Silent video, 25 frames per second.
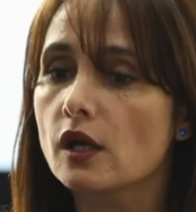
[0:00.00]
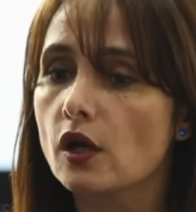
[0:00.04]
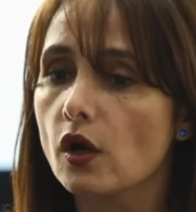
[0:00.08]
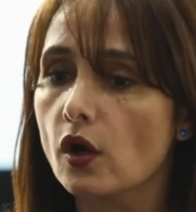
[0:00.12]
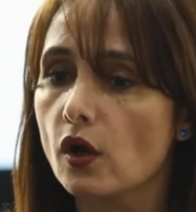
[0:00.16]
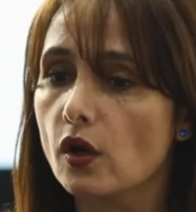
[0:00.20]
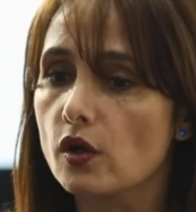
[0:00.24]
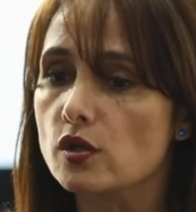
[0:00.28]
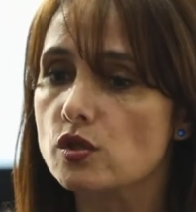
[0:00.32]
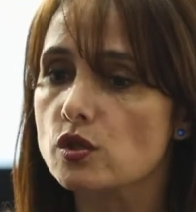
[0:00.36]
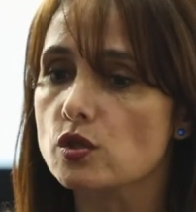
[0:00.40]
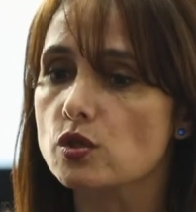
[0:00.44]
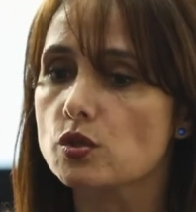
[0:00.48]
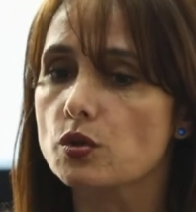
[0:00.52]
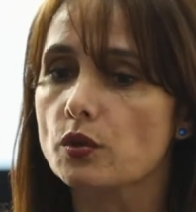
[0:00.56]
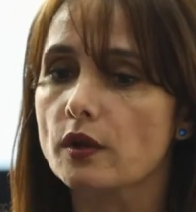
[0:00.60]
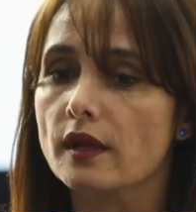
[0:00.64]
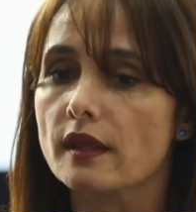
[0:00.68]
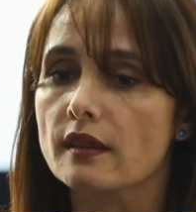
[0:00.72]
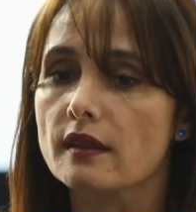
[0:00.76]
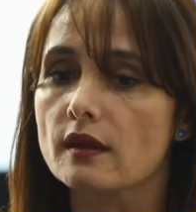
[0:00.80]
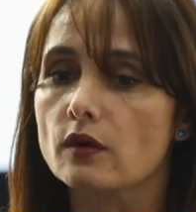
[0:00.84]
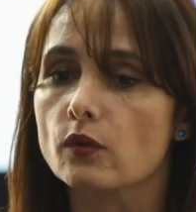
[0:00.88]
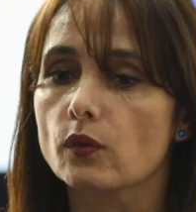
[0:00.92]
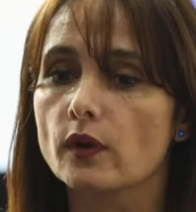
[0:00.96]
laws
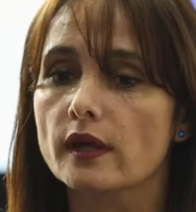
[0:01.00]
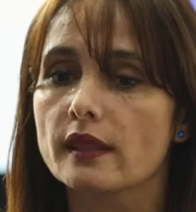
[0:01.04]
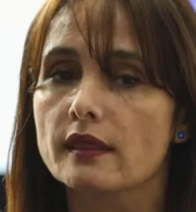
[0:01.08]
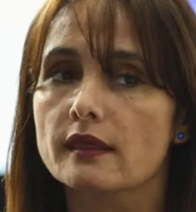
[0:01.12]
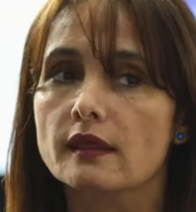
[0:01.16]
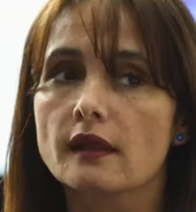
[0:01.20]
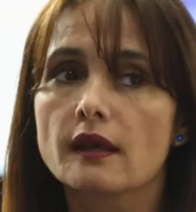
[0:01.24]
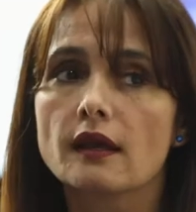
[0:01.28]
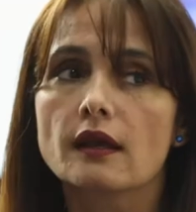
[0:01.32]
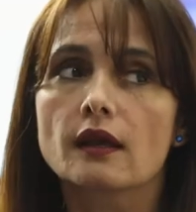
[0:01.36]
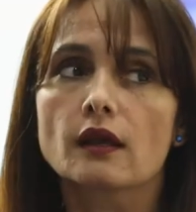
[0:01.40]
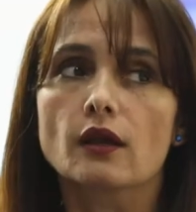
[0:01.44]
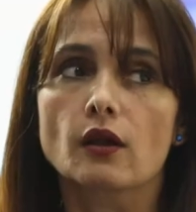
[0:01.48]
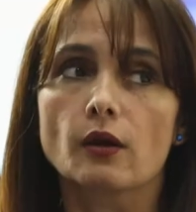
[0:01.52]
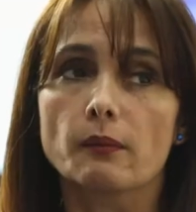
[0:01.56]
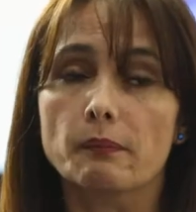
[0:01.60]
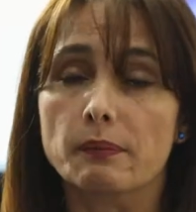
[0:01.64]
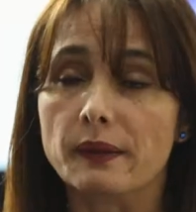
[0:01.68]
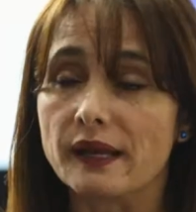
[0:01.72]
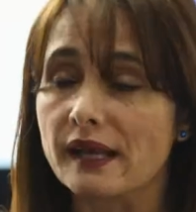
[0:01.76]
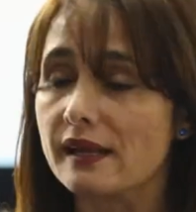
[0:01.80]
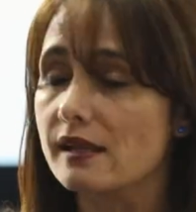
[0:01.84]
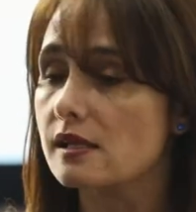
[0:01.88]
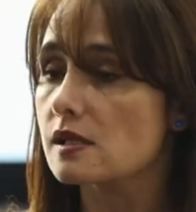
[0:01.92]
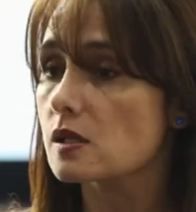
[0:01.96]
together with
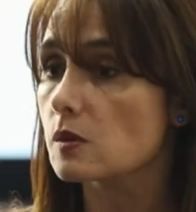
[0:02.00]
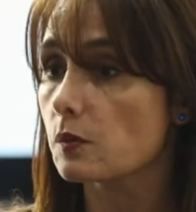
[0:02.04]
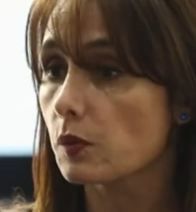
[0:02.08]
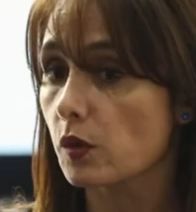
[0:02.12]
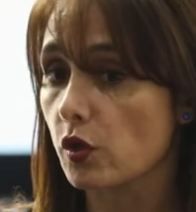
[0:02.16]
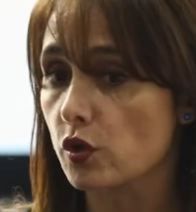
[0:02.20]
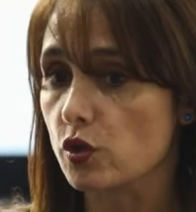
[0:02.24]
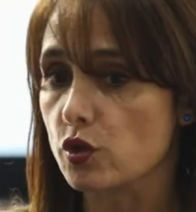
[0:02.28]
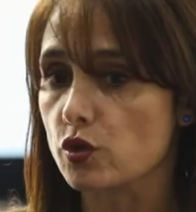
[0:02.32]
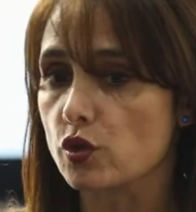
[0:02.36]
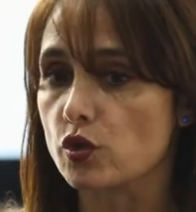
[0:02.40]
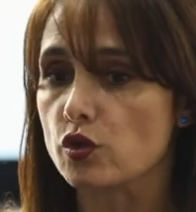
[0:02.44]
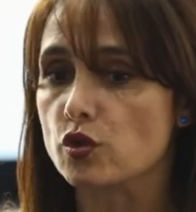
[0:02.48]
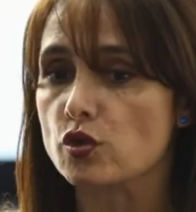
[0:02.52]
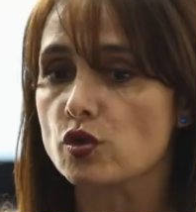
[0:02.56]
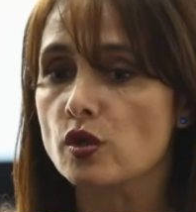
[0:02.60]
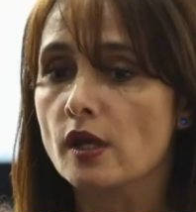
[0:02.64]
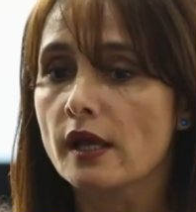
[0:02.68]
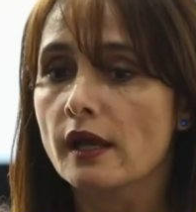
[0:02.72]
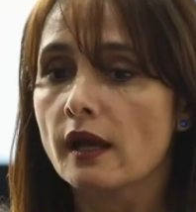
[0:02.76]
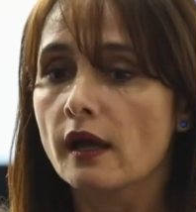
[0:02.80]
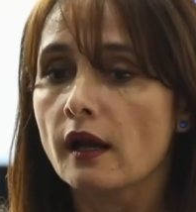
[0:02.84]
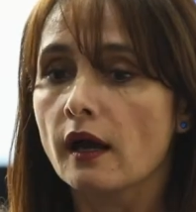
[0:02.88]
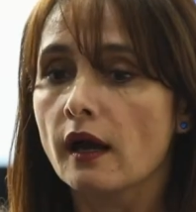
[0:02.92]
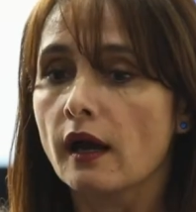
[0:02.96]
compliance measures
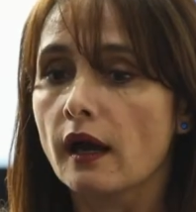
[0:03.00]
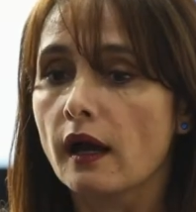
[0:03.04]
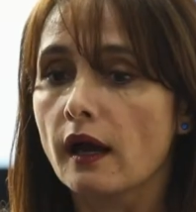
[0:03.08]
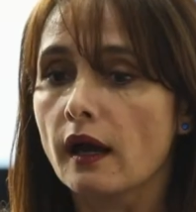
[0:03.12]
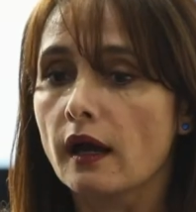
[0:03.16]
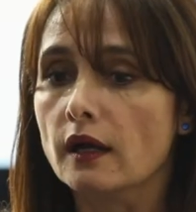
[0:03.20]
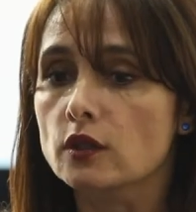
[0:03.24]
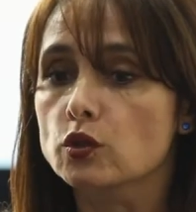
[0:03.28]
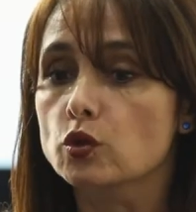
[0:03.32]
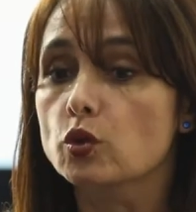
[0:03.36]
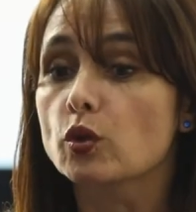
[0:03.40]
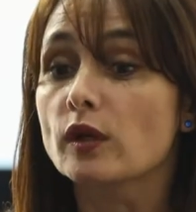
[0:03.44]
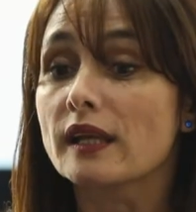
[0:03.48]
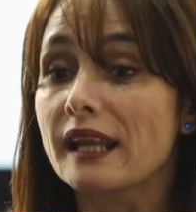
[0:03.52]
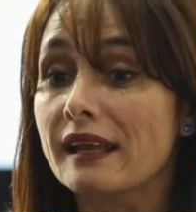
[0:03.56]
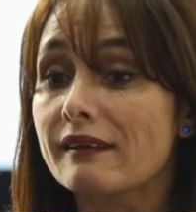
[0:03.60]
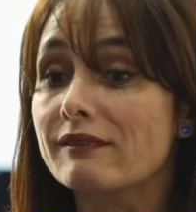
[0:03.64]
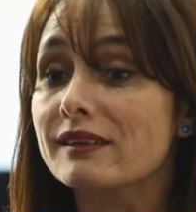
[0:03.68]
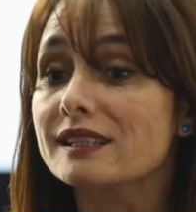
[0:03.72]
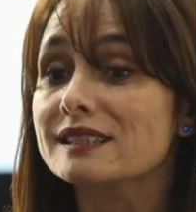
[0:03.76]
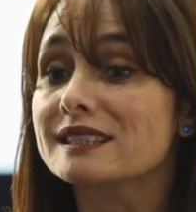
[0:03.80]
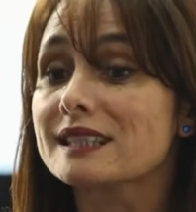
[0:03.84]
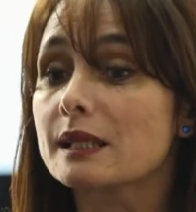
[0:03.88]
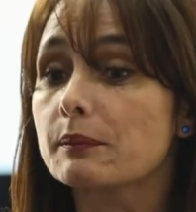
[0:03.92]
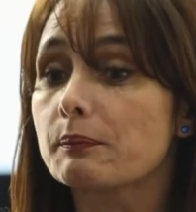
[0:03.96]
uh, to
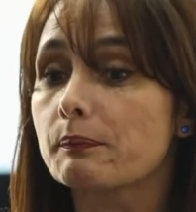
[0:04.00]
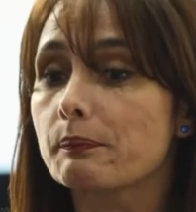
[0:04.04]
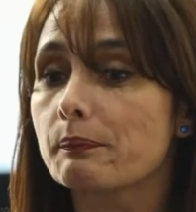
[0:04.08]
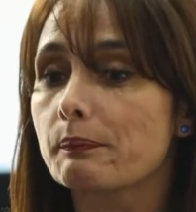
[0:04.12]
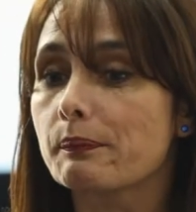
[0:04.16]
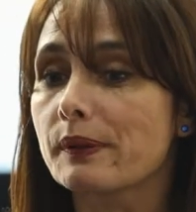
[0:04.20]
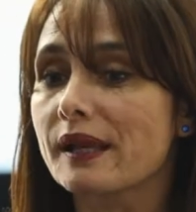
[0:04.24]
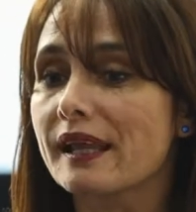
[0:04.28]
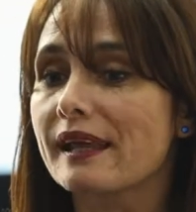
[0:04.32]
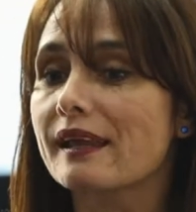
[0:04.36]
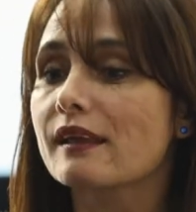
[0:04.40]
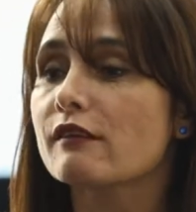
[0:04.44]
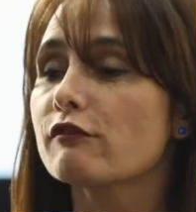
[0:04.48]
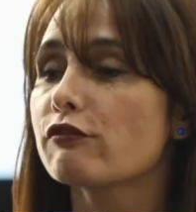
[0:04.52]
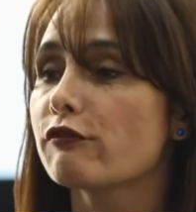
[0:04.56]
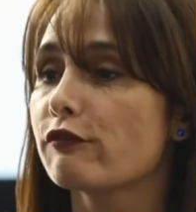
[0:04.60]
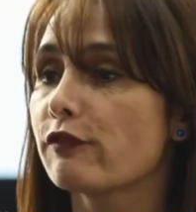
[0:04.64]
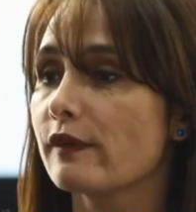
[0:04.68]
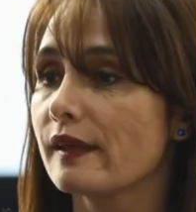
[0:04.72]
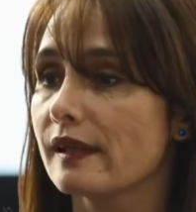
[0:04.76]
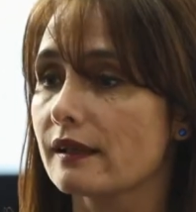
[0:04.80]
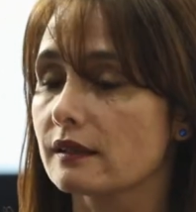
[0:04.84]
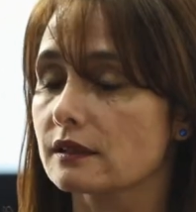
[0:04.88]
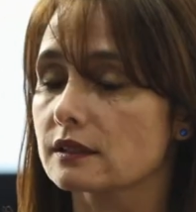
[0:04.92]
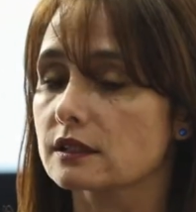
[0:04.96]
level the playing
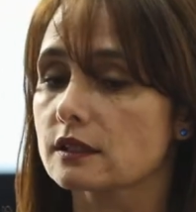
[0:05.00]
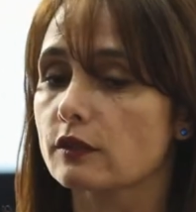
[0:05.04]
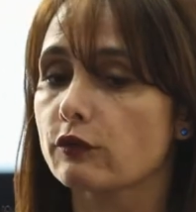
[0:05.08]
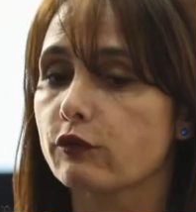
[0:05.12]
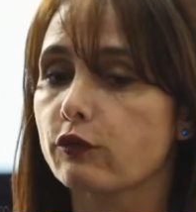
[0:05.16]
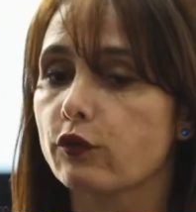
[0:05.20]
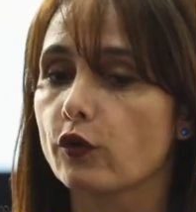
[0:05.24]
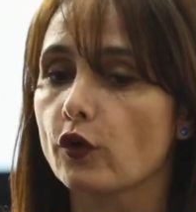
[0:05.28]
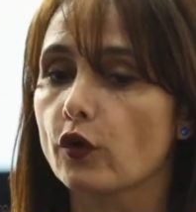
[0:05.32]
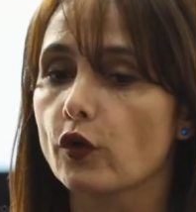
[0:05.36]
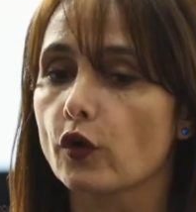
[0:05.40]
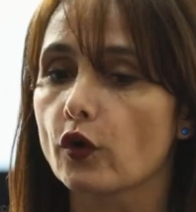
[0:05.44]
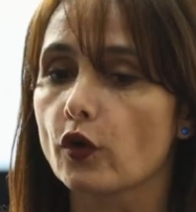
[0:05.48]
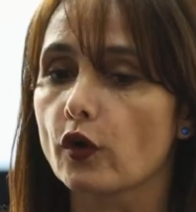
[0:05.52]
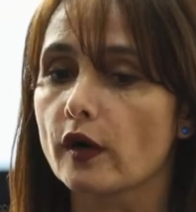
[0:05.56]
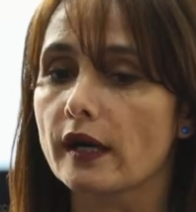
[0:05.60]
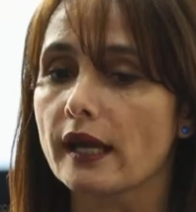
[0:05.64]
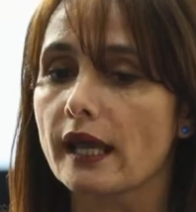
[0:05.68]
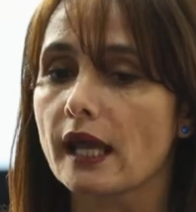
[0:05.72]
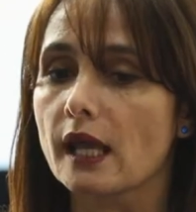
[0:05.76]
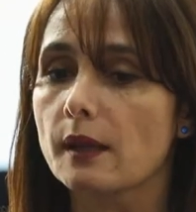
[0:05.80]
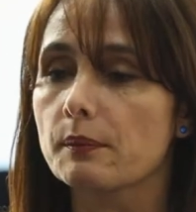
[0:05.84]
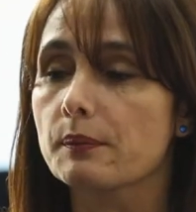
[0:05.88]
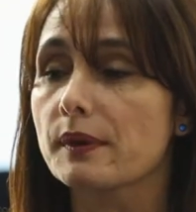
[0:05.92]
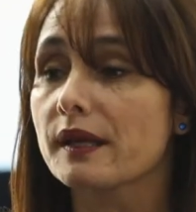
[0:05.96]
field for
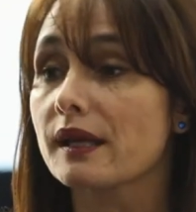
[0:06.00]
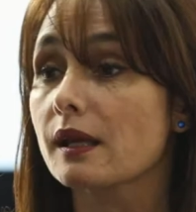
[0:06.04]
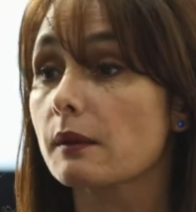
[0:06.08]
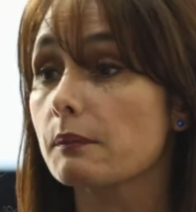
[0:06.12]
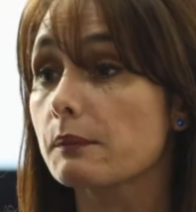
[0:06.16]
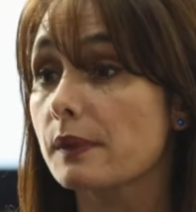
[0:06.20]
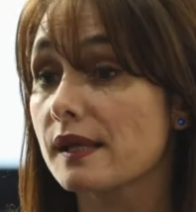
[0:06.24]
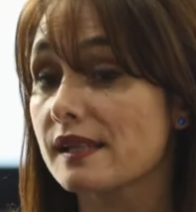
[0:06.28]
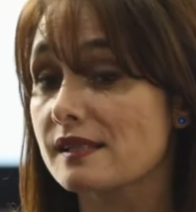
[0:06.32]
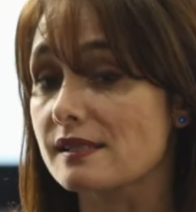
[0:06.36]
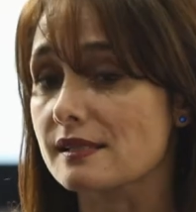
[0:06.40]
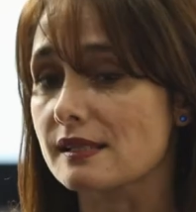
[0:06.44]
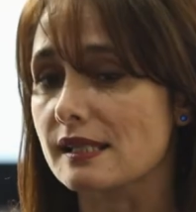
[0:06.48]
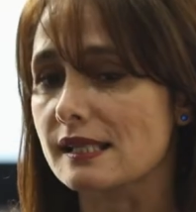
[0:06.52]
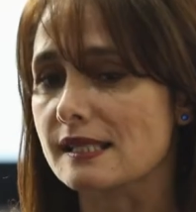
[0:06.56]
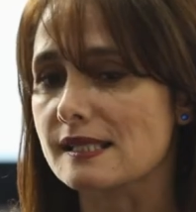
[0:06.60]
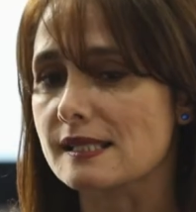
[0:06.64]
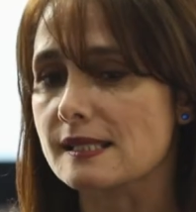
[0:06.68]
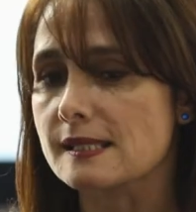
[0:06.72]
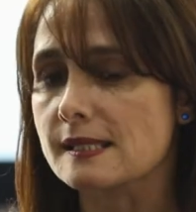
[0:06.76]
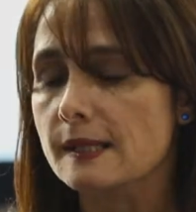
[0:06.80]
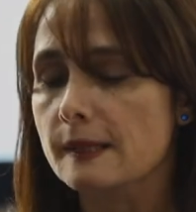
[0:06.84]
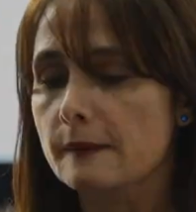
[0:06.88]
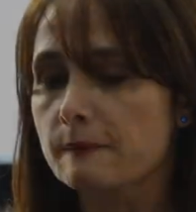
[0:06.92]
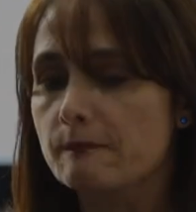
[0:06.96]
APEC
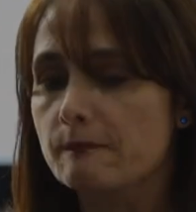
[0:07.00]
business.